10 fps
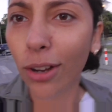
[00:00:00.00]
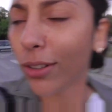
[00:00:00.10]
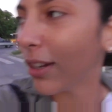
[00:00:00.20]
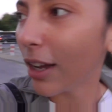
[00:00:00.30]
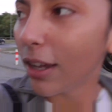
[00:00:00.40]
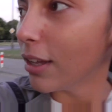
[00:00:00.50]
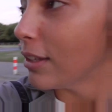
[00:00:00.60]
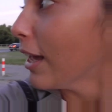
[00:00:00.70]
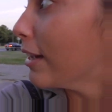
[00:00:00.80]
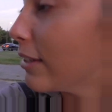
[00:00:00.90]
no no
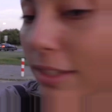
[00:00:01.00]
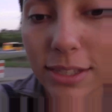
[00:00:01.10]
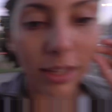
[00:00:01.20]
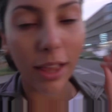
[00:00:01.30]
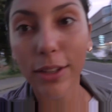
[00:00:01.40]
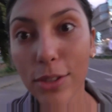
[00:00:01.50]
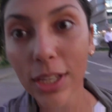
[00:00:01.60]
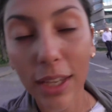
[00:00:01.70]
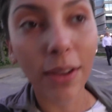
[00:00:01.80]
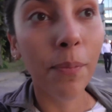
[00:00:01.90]
yeah see, like you
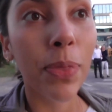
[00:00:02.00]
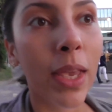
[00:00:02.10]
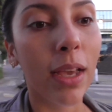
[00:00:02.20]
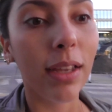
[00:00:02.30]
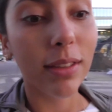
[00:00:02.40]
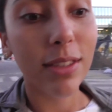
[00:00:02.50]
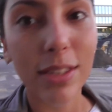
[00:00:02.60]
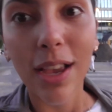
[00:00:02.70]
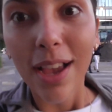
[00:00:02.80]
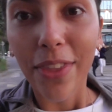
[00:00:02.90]
see,
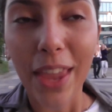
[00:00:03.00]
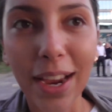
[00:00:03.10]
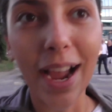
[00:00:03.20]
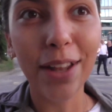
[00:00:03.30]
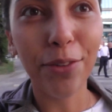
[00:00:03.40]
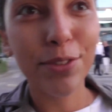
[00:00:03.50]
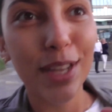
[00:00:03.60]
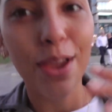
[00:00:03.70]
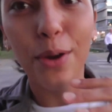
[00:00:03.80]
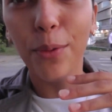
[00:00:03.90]
it's they kind of
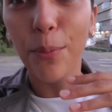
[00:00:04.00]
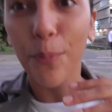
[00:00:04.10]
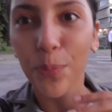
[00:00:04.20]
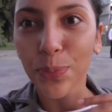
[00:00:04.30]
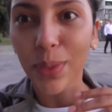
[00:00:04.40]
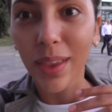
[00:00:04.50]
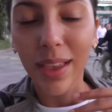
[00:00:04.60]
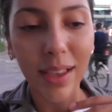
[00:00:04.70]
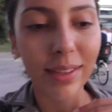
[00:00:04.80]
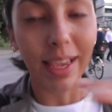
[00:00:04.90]
the
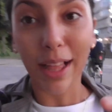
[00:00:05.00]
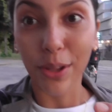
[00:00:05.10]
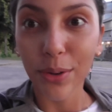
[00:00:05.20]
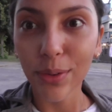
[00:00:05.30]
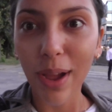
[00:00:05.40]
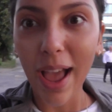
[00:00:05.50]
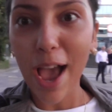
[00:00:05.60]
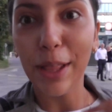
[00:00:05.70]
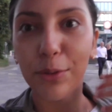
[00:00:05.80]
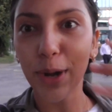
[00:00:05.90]
yellow
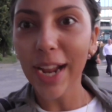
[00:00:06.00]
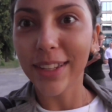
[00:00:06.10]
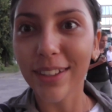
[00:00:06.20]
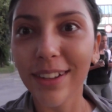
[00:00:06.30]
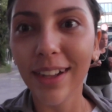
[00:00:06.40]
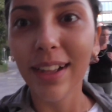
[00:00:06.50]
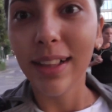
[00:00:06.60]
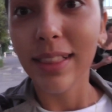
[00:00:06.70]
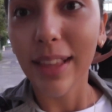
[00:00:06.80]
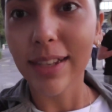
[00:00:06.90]
and red,
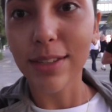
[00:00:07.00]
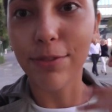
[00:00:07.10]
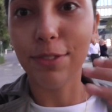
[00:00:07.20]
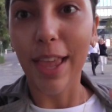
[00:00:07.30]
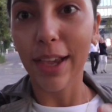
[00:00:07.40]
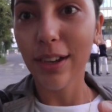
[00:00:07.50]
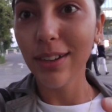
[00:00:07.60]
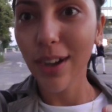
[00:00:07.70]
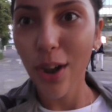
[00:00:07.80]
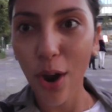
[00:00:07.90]
like the flag
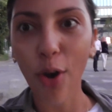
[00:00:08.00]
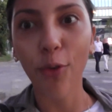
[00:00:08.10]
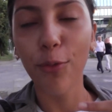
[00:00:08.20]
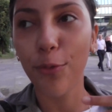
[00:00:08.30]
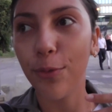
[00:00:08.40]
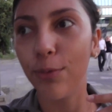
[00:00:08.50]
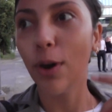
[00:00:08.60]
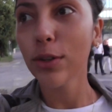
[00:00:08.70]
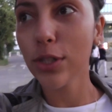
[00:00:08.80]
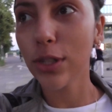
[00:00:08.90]
of
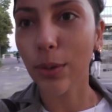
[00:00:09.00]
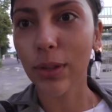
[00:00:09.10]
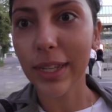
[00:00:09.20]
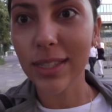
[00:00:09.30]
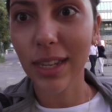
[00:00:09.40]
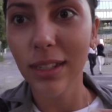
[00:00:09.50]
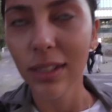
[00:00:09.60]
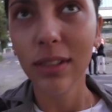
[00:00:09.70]
Warsaw, like the